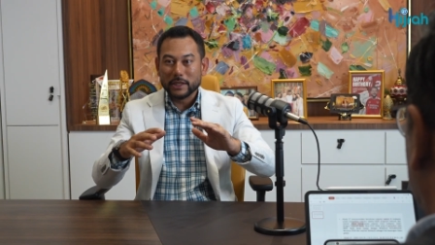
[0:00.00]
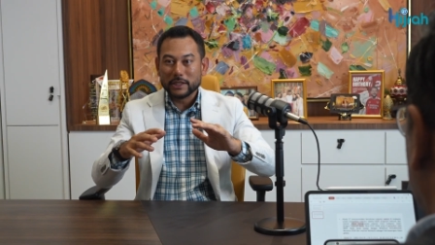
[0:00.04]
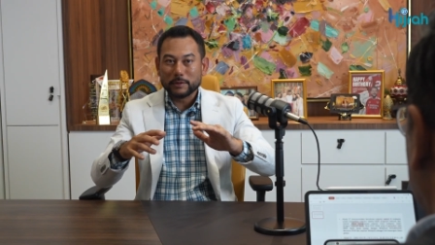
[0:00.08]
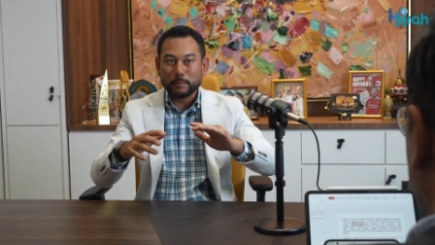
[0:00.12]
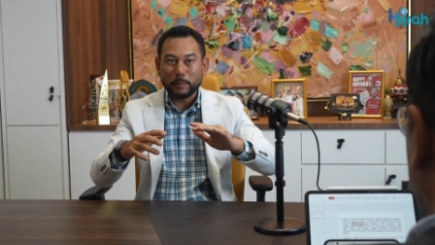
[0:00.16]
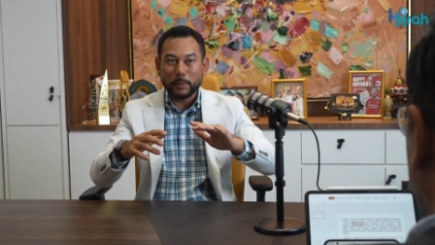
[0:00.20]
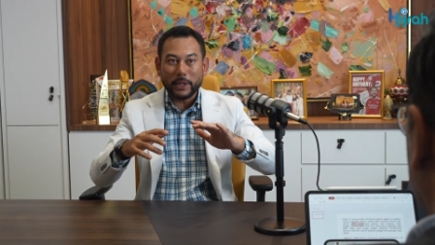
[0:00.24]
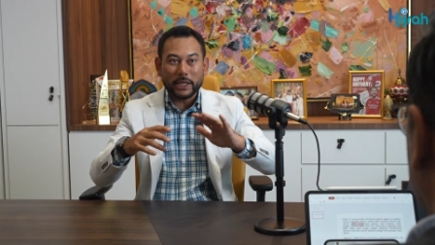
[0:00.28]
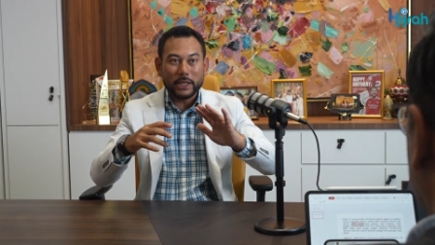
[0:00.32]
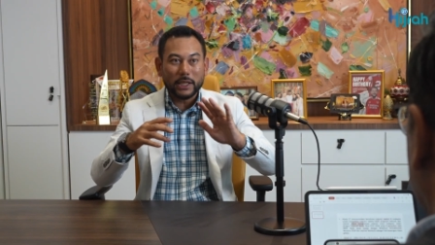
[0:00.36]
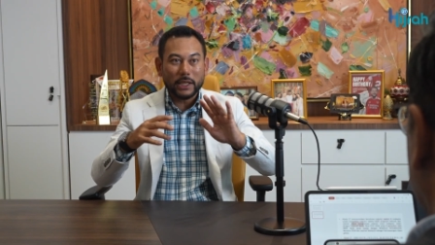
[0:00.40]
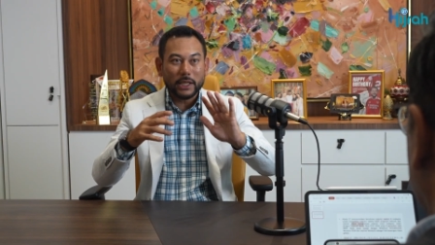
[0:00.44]

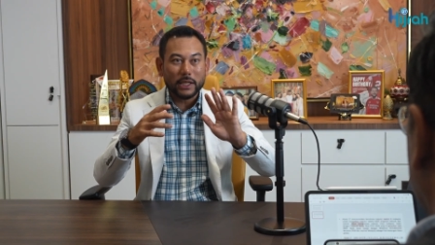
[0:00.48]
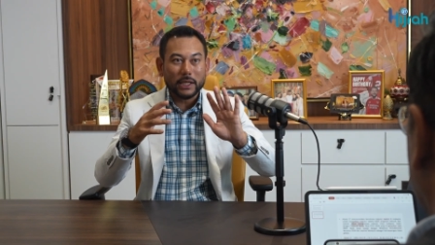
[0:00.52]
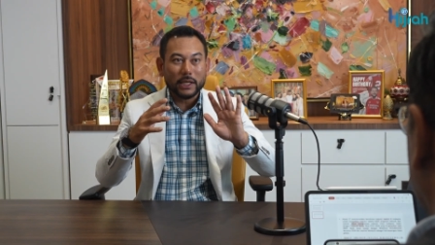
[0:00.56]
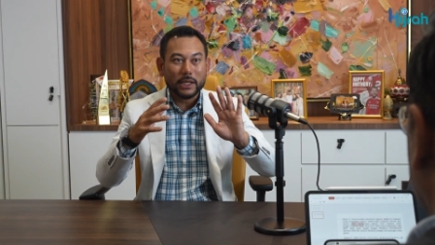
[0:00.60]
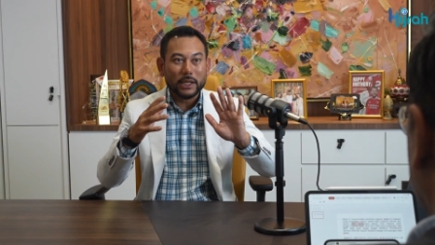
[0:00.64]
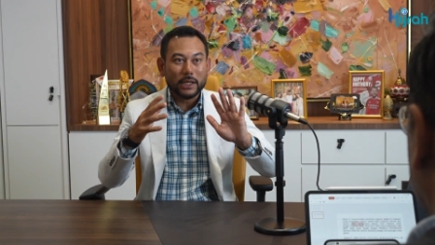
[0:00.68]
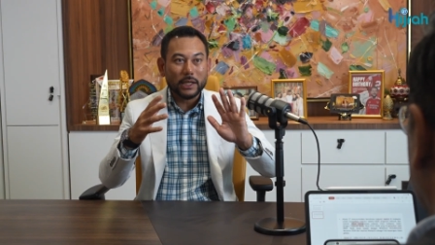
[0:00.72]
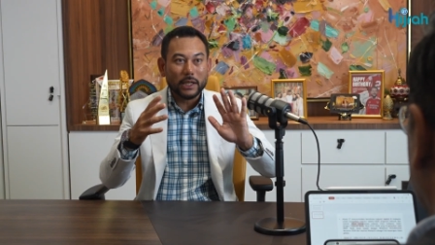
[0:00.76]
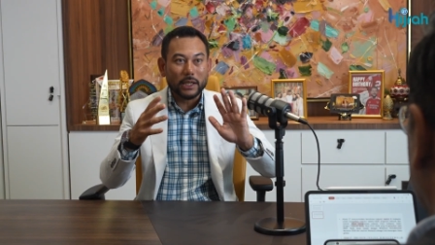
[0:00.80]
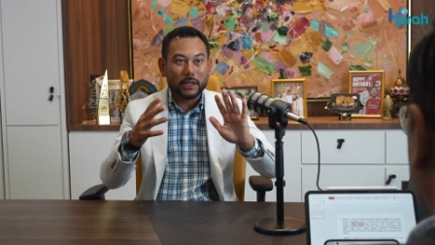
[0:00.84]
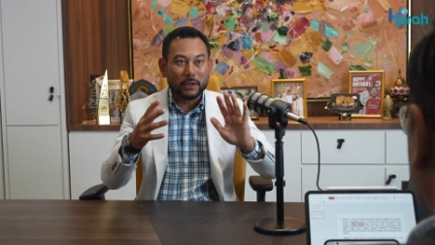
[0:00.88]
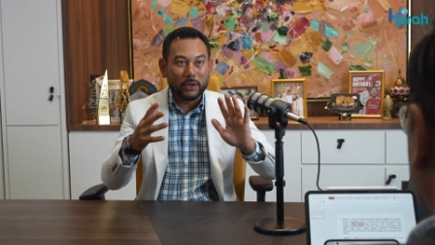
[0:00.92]

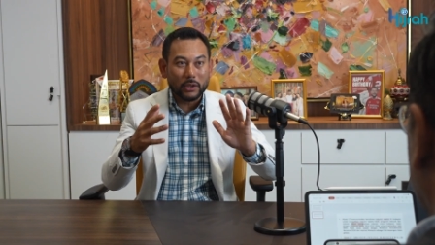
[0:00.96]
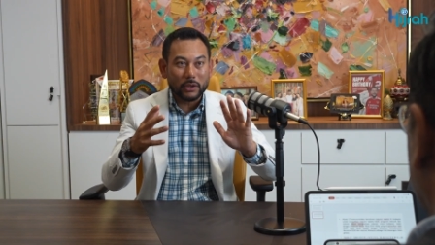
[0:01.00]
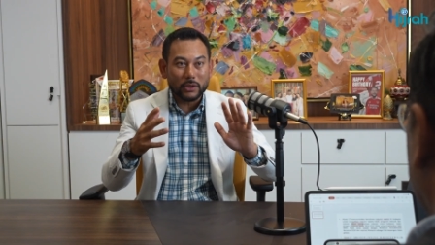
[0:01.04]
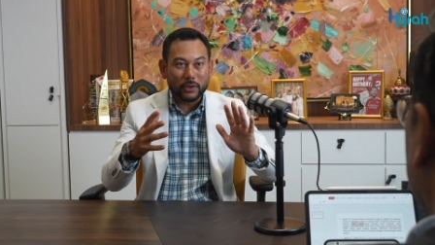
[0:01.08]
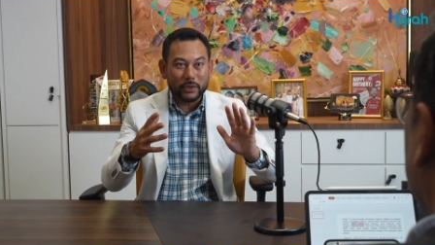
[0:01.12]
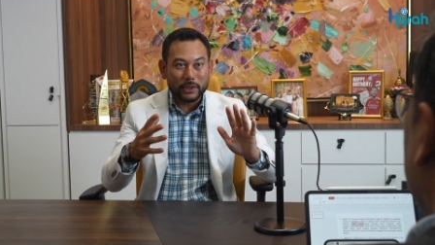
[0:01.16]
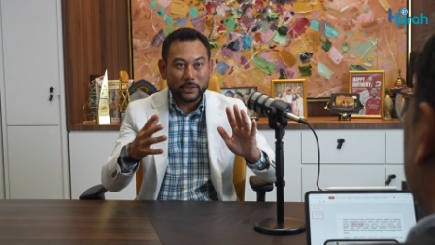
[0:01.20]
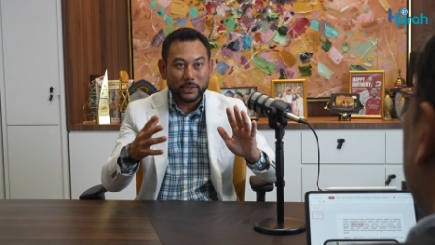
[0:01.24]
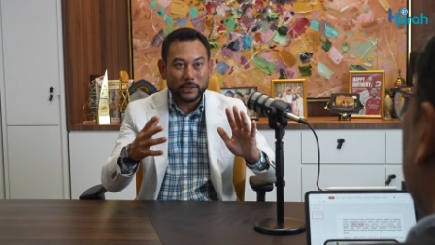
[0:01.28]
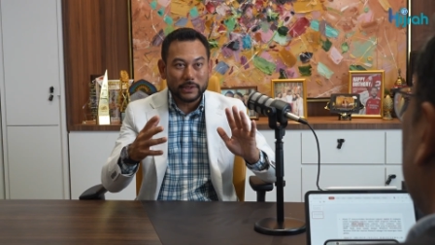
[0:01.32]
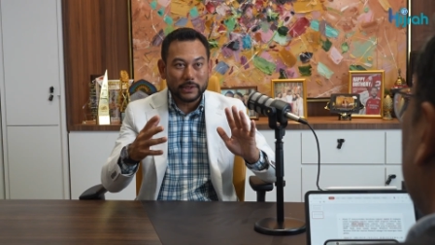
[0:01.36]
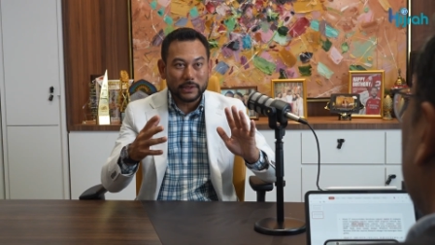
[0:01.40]
spending a lot
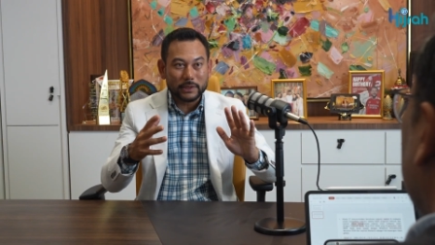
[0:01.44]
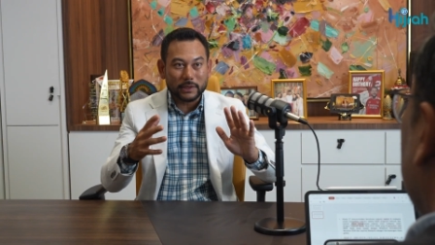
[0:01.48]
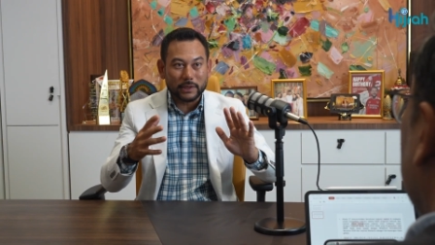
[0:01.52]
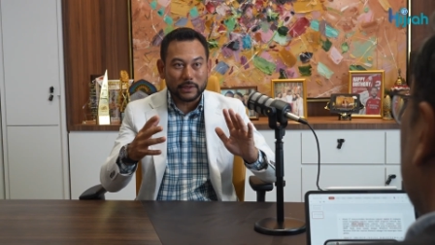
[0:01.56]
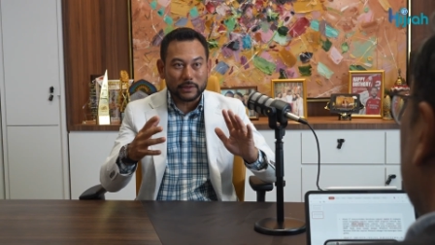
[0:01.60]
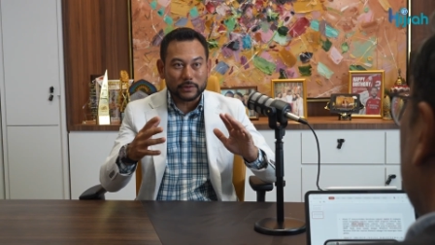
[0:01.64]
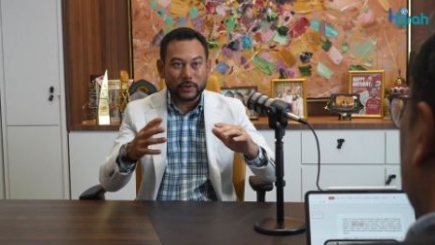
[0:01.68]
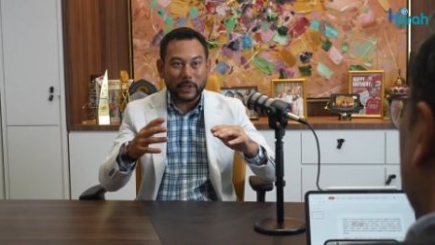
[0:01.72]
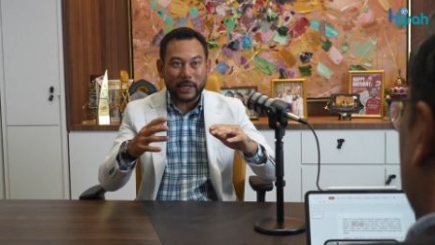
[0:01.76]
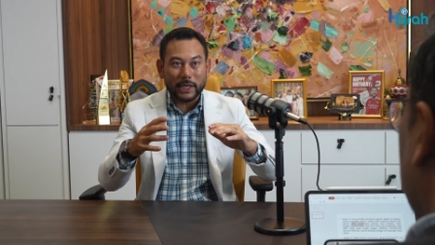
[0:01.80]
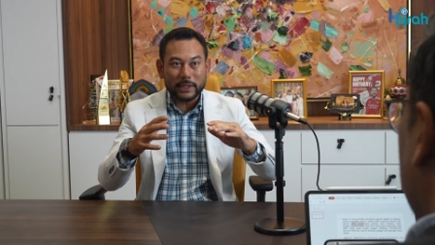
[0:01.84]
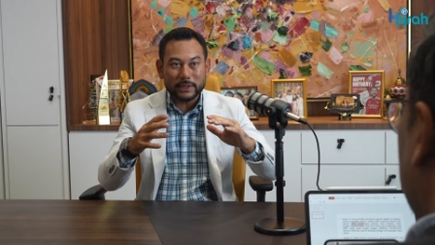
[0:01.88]
on
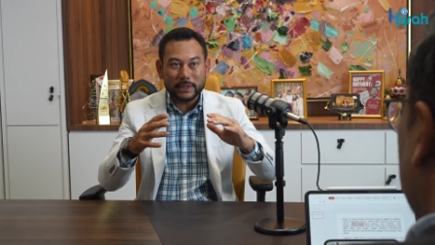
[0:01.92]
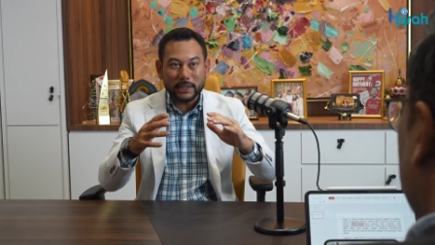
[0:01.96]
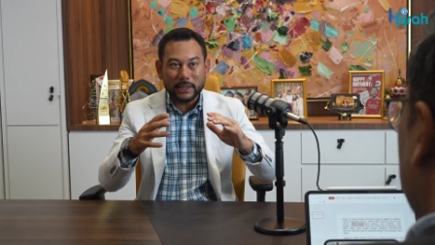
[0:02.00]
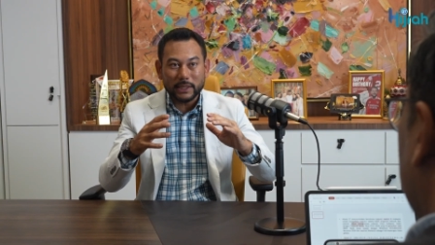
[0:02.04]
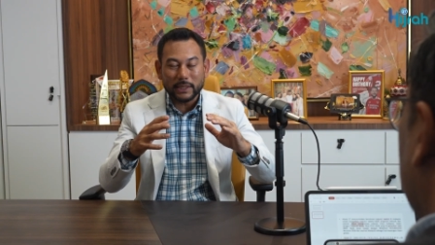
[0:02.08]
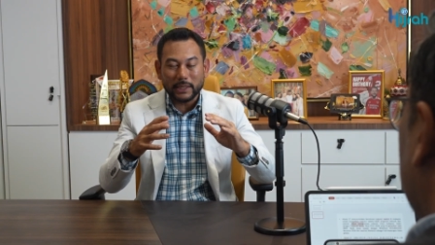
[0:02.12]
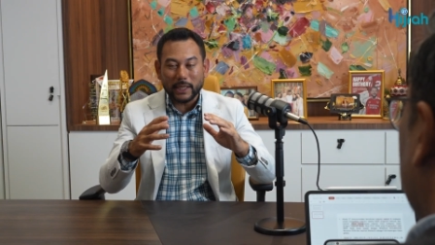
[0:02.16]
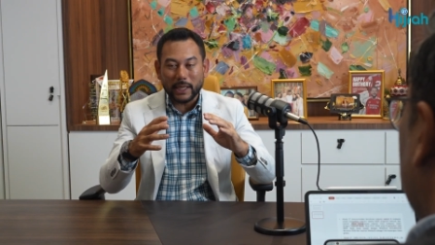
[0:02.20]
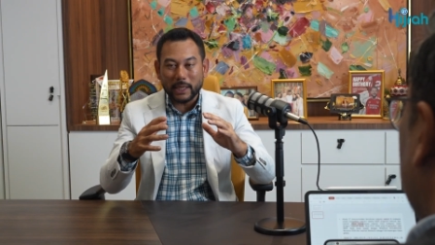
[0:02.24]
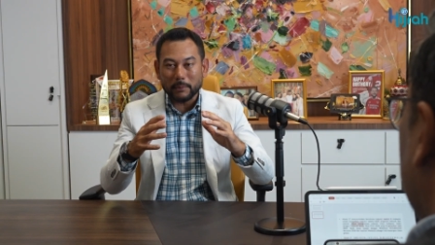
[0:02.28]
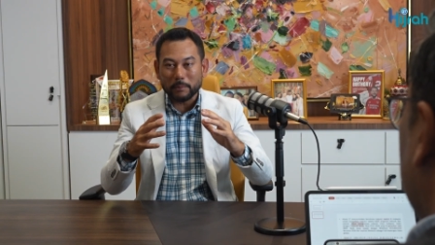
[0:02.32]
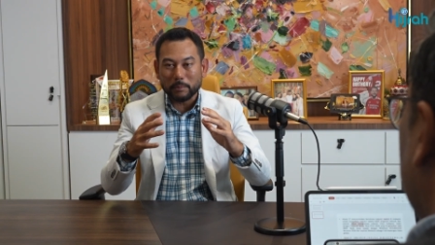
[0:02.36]
digital. So I
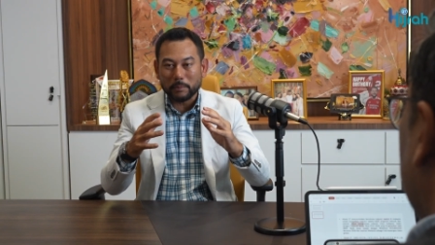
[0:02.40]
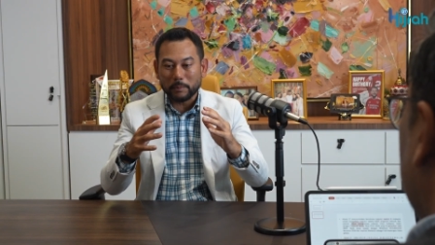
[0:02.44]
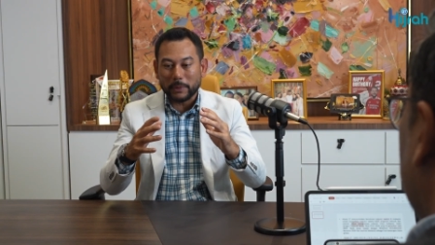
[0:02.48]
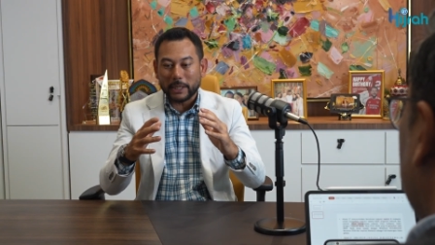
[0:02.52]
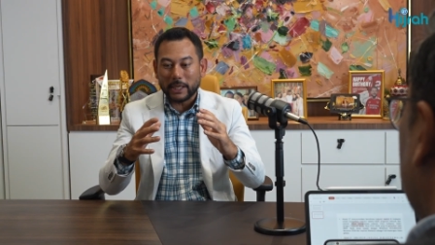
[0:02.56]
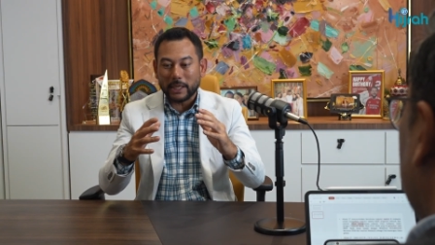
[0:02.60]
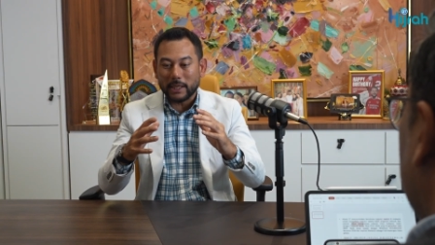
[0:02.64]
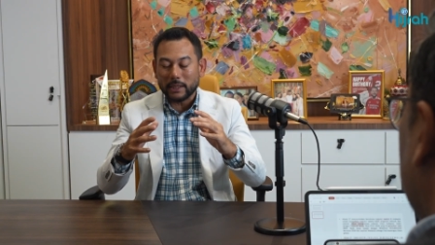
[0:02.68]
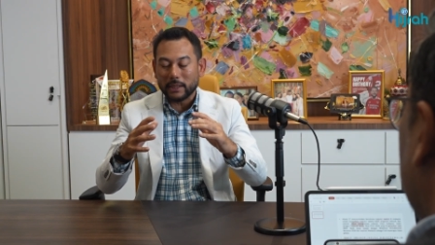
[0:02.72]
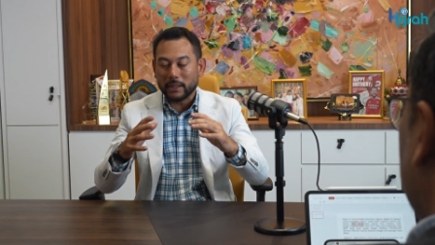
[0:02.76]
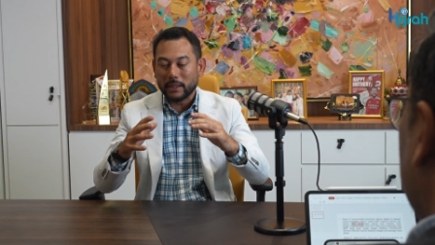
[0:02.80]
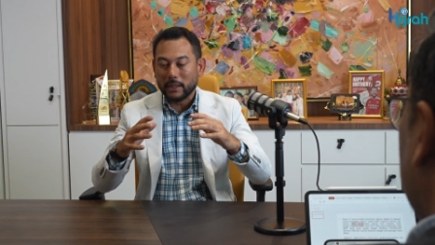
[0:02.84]
think that
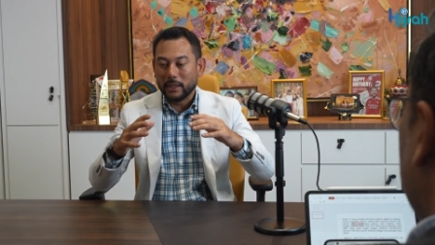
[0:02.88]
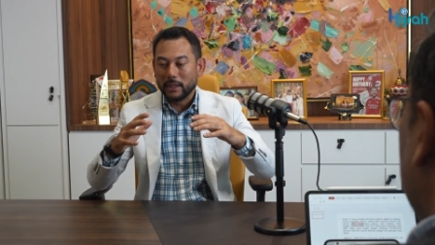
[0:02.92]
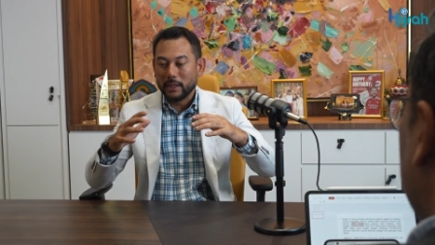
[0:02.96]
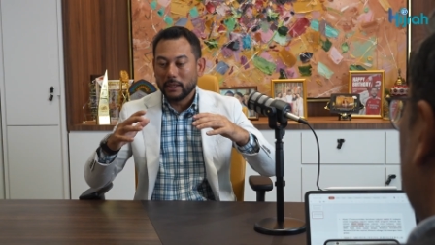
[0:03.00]
part